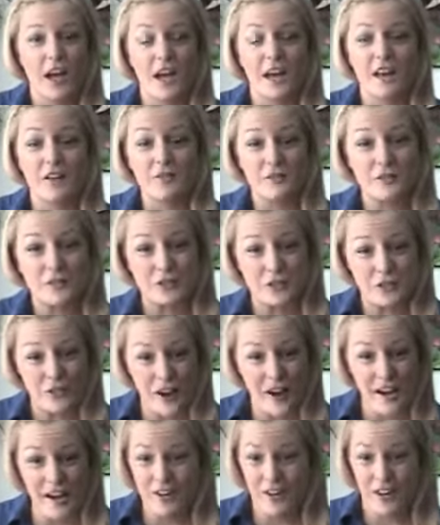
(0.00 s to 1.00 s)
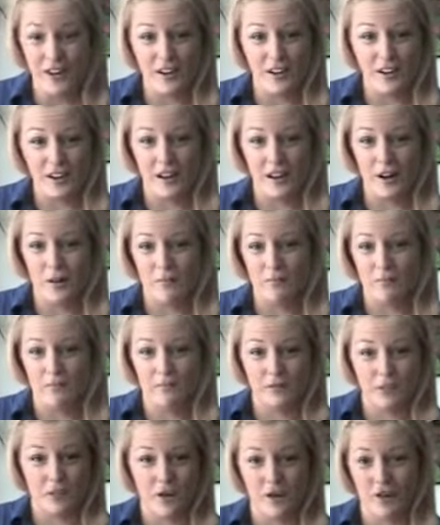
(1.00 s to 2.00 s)
It was great. I
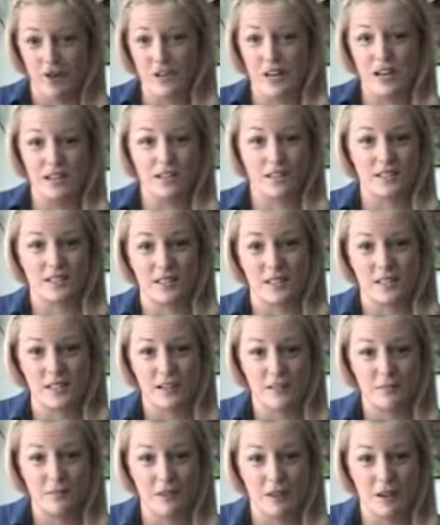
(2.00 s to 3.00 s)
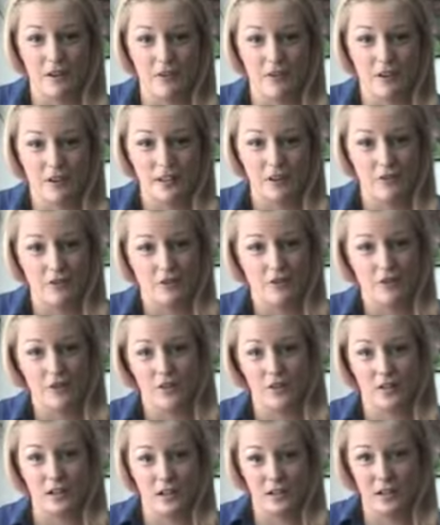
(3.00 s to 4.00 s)
could understand him thoroughly, even though
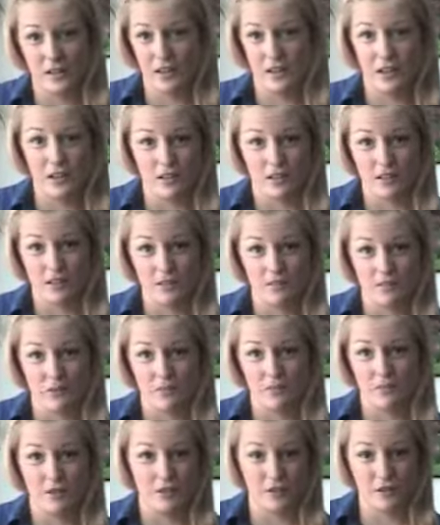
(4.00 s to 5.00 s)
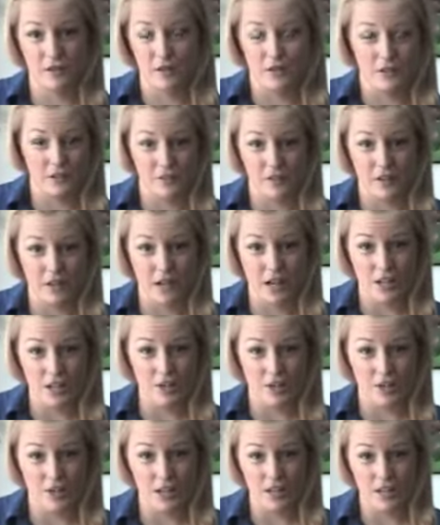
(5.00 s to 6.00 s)
he is from a different
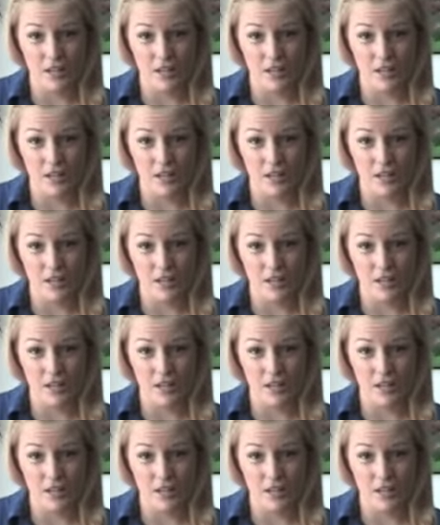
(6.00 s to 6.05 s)
country.